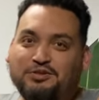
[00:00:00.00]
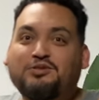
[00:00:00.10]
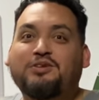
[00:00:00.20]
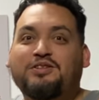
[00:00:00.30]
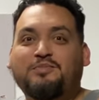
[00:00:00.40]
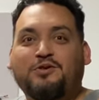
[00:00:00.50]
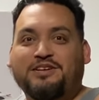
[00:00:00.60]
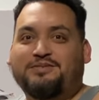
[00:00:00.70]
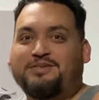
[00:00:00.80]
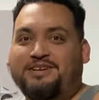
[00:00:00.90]
do it in the
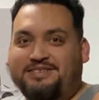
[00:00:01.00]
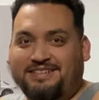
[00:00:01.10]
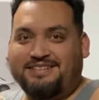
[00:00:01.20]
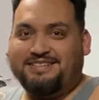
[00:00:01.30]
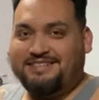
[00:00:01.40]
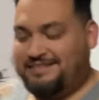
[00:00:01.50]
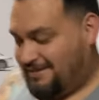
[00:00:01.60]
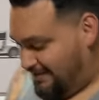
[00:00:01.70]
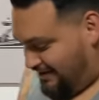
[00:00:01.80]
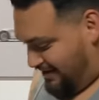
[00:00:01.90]
mornings. Okay, so this
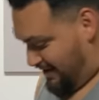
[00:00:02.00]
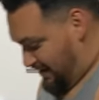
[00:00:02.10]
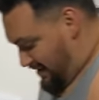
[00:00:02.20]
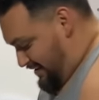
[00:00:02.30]
is